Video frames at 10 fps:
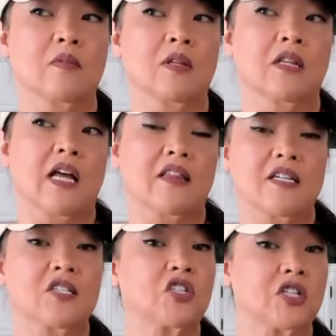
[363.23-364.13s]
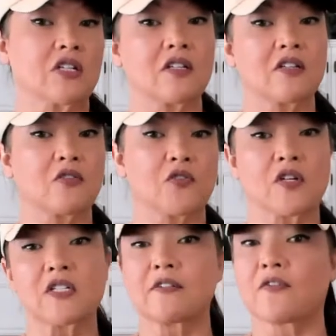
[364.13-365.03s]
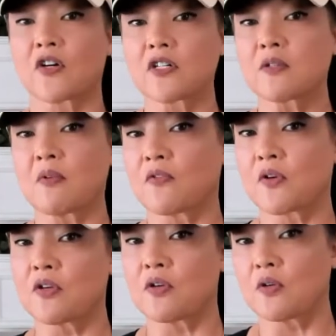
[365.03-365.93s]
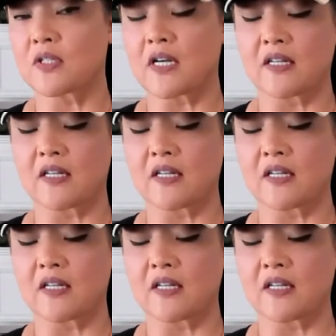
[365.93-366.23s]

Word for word: let this chill in the fridge first before you use it